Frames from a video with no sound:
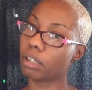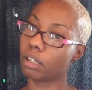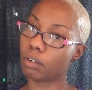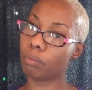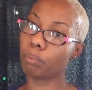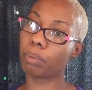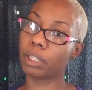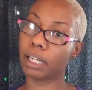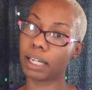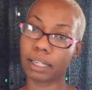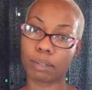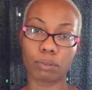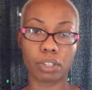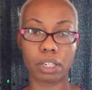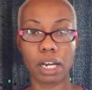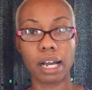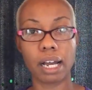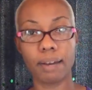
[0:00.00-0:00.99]
be like not
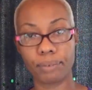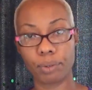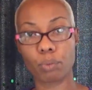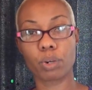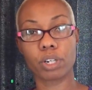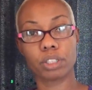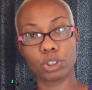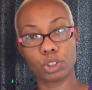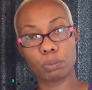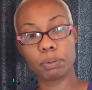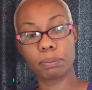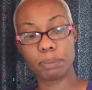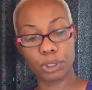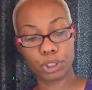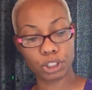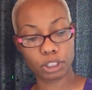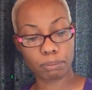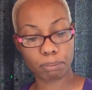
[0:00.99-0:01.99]
have to wear a super
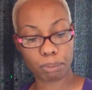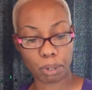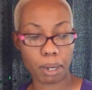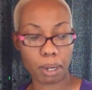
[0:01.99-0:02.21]
push-up bra.